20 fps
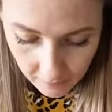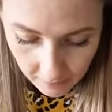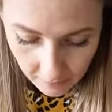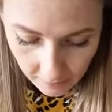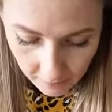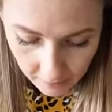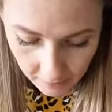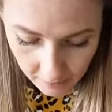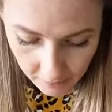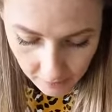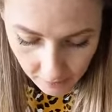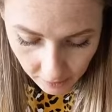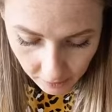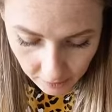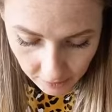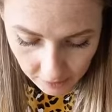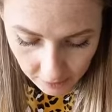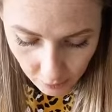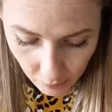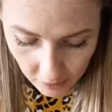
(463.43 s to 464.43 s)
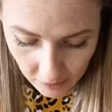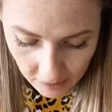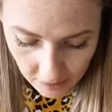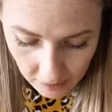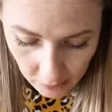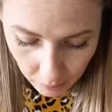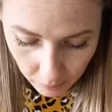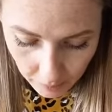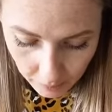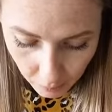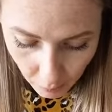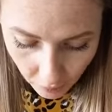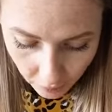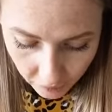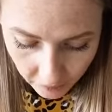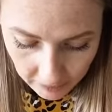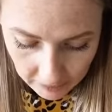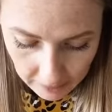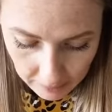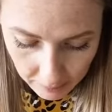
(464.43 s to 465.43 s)
So this one's a little bit more
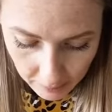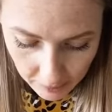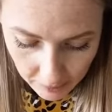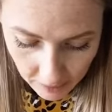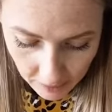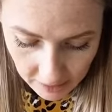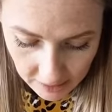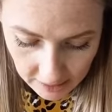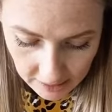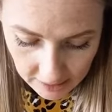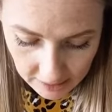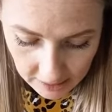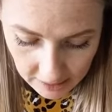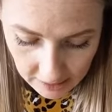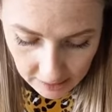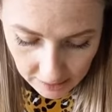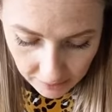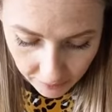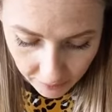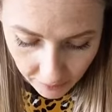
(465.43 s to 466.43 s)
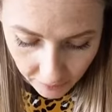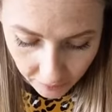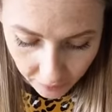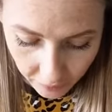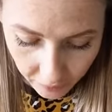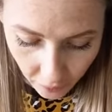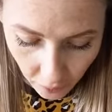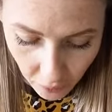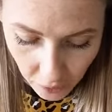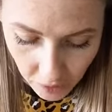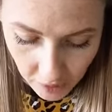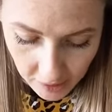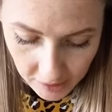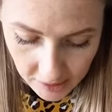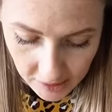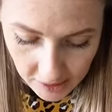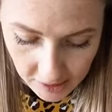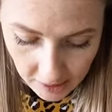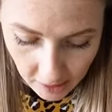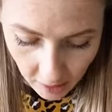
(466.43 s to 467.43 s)
fiddly because I did it in a different font that's
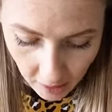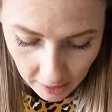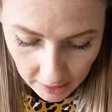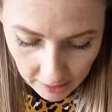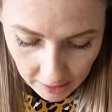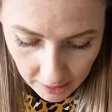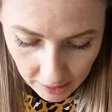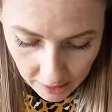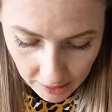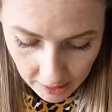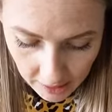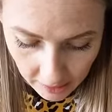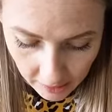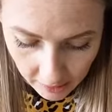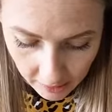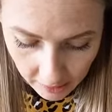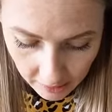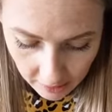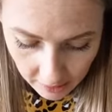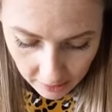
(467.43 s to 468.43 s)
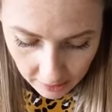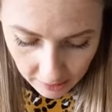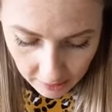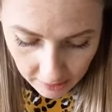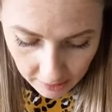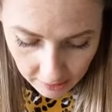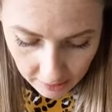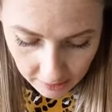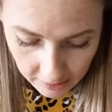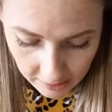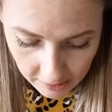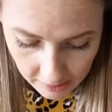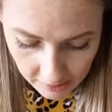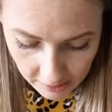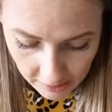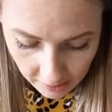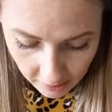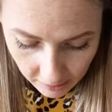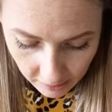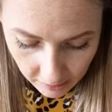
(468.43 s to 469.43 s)
slightly thinner.
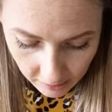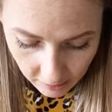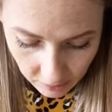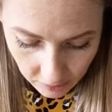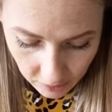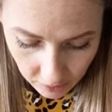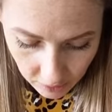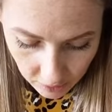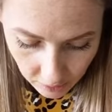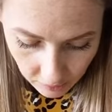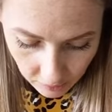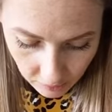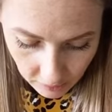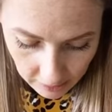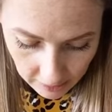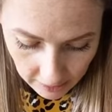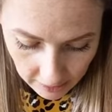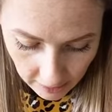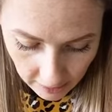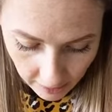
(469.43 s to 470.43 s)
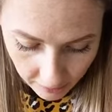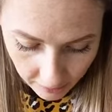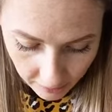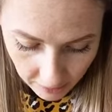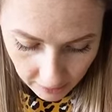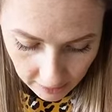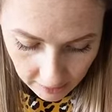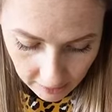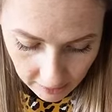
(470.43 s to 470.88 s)
So I'll just do it really carefully.